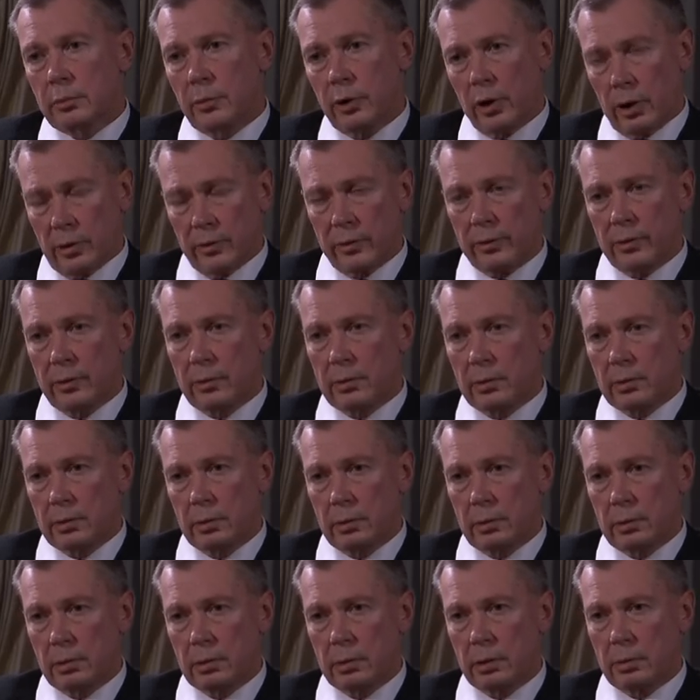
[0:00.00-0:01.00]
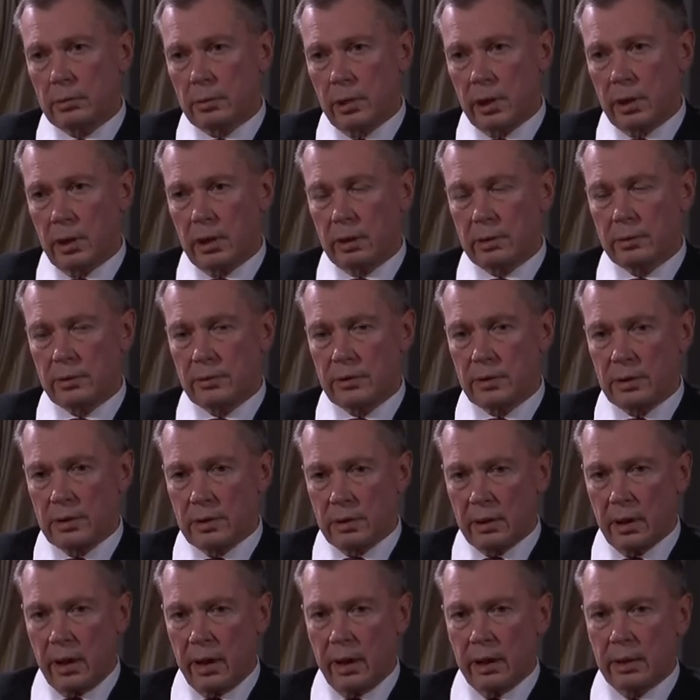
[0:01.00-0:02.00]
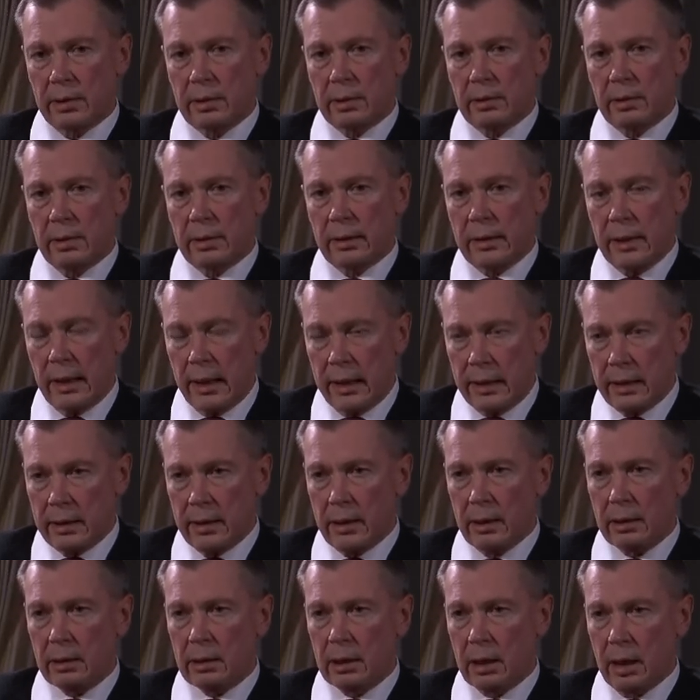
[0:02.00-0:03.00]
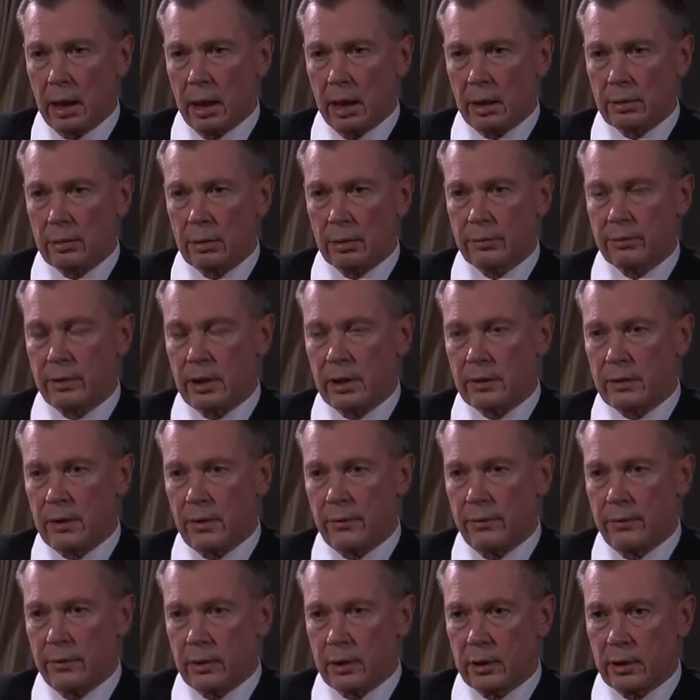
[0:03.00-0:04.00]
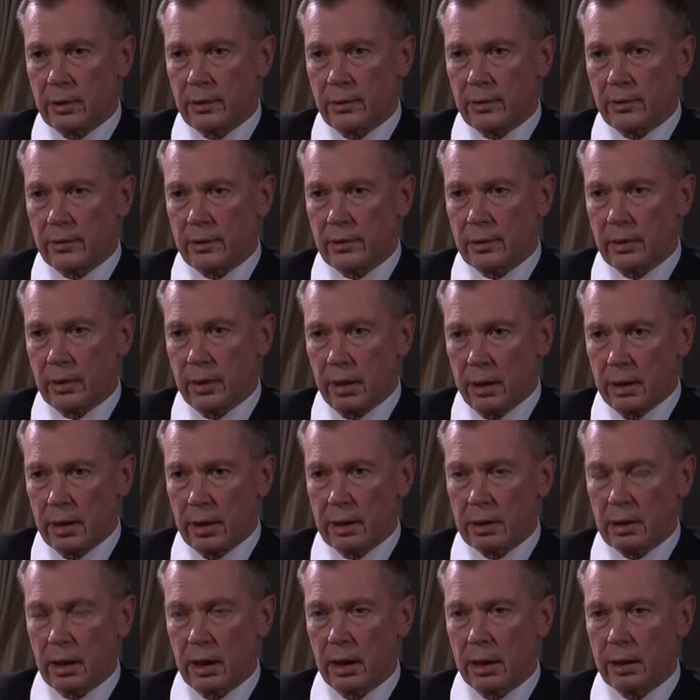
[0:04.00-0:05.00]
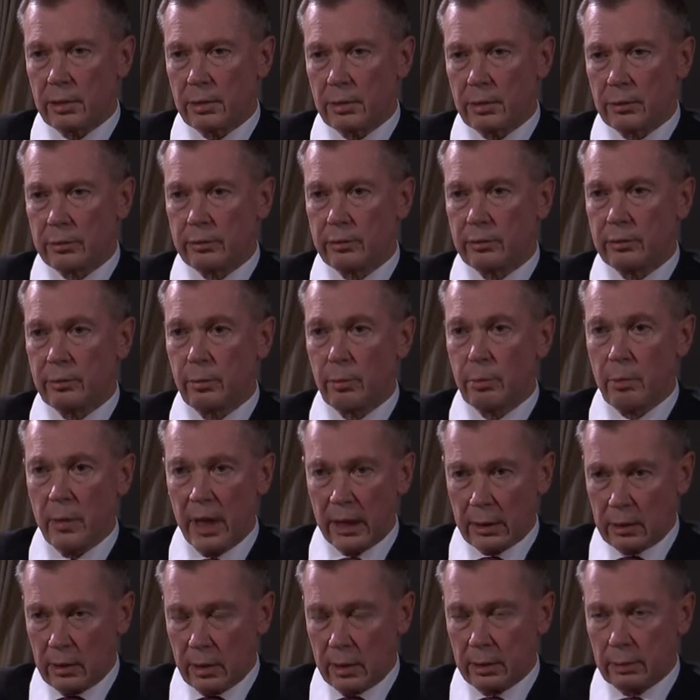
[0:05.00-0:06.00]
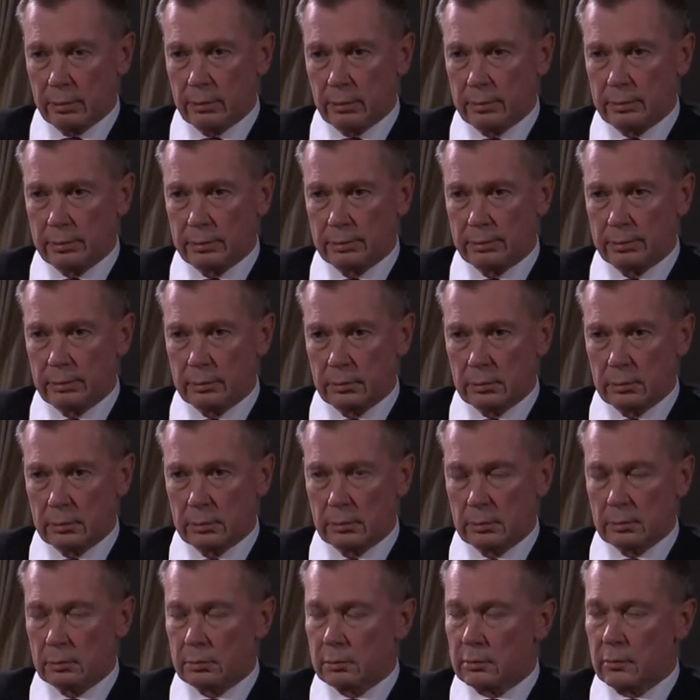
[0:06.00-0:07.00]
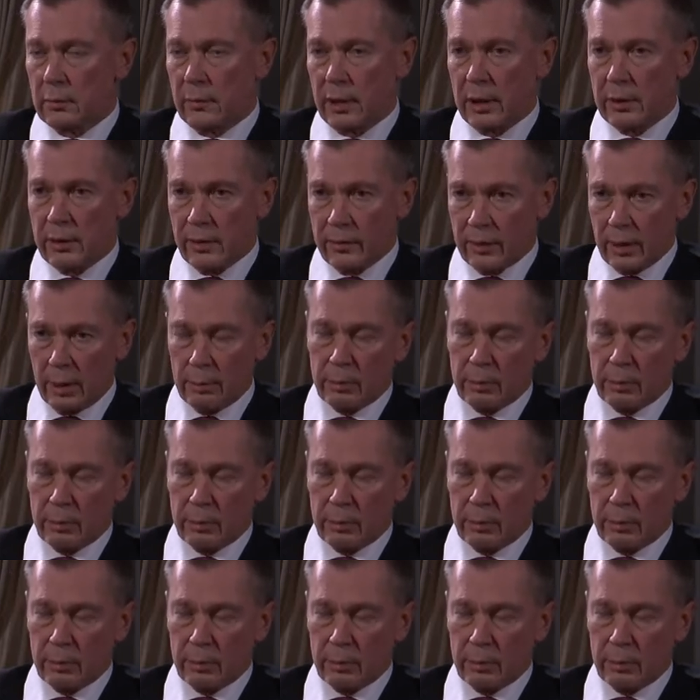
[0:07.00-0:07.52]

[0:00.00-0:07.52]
Yes, we are denying any kind of interference, any kind of meddling. There is